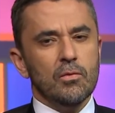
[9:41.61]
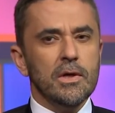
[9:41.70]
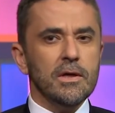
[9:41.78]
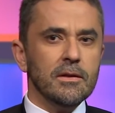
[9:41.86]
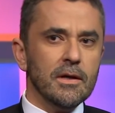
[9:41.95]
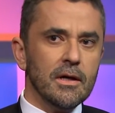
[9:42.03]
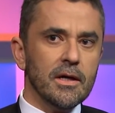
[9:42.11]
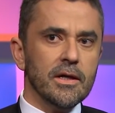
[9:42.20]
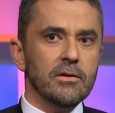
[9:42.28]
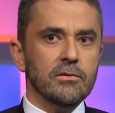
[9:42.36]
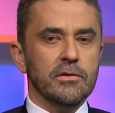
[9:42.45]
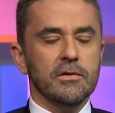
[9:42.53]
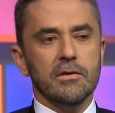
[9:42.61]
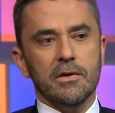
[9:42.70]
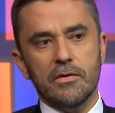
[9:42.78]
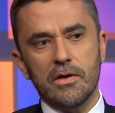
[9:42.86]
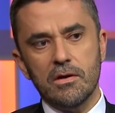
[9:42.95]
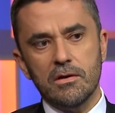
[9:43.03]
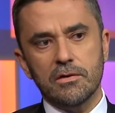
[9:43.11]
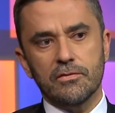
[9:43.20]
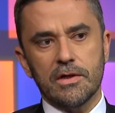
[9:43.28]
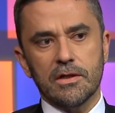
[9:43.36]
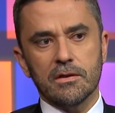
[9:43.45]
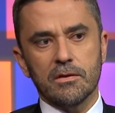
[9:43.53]
Well, I don't think that they are
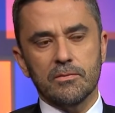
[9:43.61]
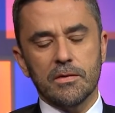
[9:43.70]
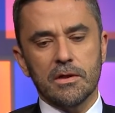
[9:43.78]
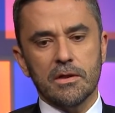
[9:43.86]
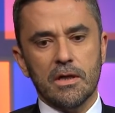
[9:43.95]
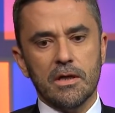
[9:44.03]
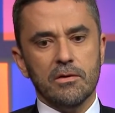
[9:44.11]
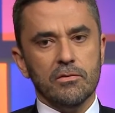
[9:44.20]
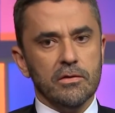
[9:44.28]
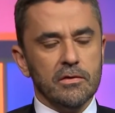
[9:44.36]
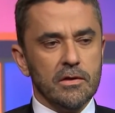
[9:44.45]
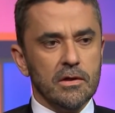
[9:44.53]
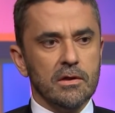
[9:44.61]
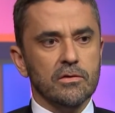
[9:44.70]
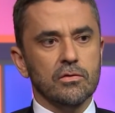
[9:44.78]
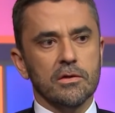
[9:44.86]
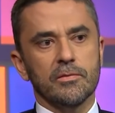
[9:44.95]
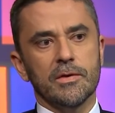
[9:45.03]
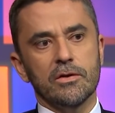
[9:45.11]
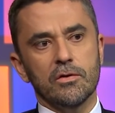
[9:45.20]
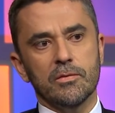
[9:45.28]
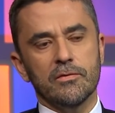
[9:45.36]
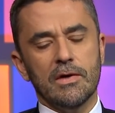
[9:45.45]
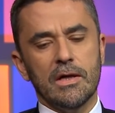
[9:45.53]
defining them. I don't think they are talking about
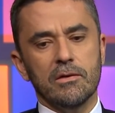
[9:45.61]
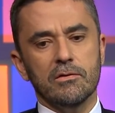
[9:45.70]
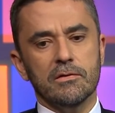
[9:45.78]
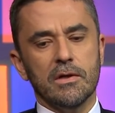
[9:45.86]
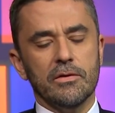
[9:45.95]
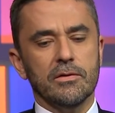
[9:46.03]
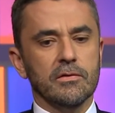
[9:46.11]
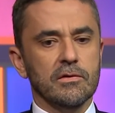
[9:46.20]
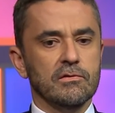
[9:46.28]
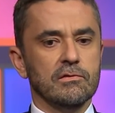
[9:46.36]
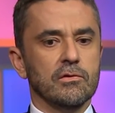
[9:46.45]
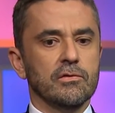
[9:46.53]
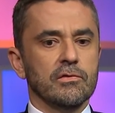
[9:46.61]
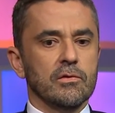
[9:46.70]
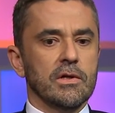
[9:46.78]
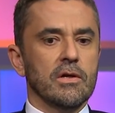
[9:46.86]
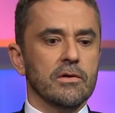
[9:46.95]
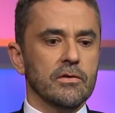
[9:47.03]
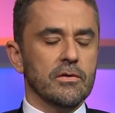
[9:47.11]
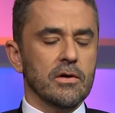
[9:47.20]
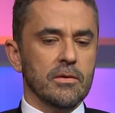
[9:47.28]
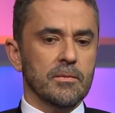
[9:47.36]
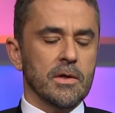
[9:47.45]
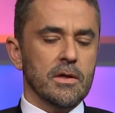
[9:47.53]
human values. And I think this is also another
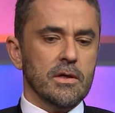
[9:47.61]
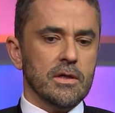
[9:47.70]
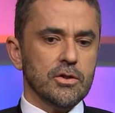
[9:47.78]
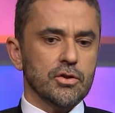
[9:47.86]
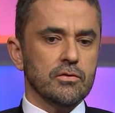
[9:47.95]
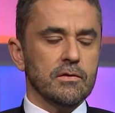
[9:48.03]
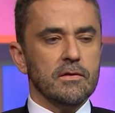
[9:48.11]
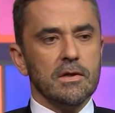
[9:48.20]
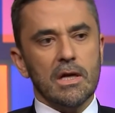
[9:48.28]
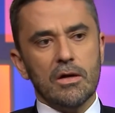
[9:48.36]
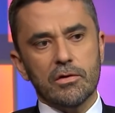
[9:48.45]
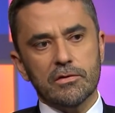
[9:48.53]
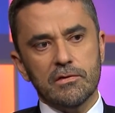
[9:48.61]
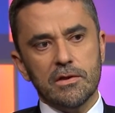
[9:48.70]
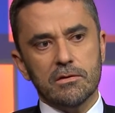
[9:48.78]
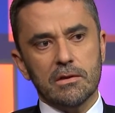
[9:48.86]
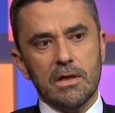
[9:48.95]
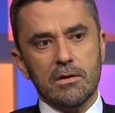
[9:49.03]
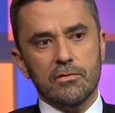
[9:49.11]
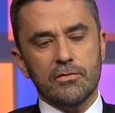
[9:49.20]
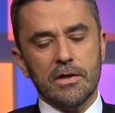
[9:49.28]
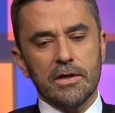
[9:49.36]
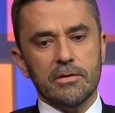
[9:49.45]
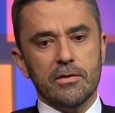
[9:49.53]
issue that the clerics need to clarify.